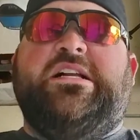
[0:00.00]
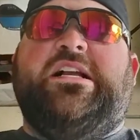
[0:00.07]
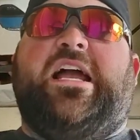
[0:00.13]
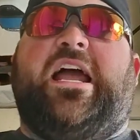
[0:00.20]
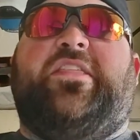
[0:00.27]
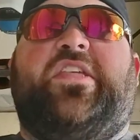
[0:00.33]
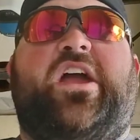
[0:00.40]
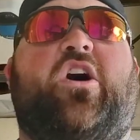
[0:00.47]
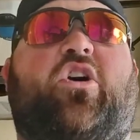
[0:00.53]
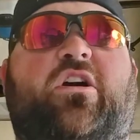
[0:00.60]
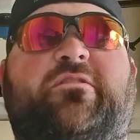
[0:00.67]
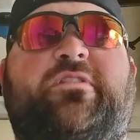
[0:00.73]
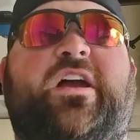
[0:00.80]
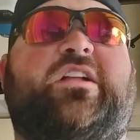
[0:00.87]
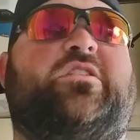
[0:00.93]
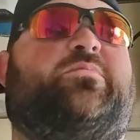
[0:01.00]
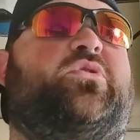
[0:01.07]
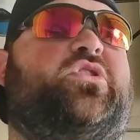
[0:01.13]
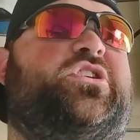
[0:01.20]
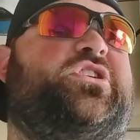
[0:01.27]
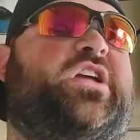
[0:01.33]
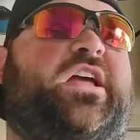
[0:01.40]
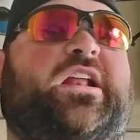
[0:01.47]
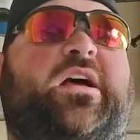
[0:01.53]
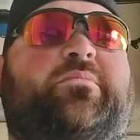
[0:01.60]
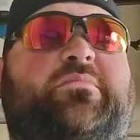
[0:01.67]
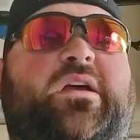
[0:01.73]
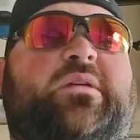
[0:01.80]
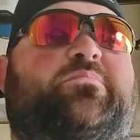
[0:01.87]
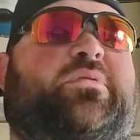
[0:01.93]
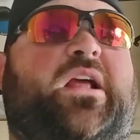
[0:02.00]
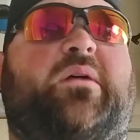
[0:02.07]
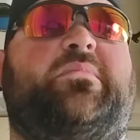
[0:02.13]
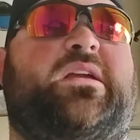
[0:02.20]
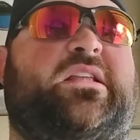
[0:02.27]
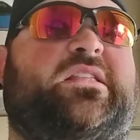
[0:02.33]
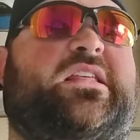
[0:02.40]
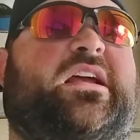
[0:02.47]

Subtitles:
and they are available, but I mean,